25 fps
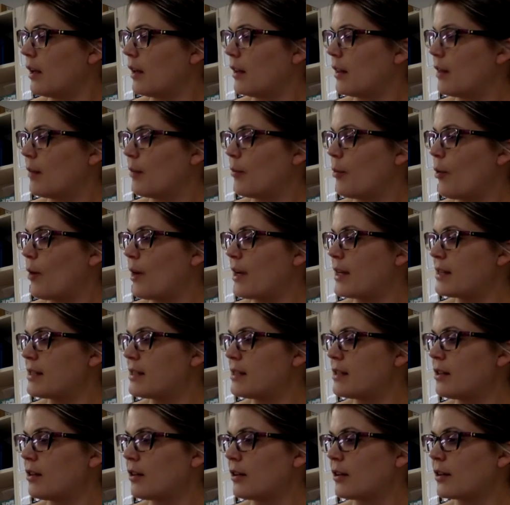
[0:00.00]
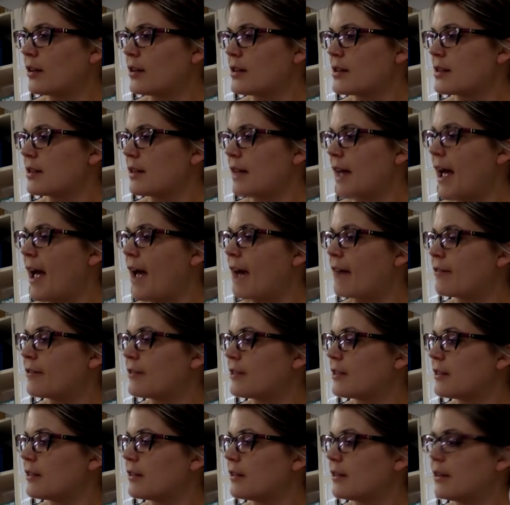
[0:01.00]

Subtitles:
The boys and girls laughed.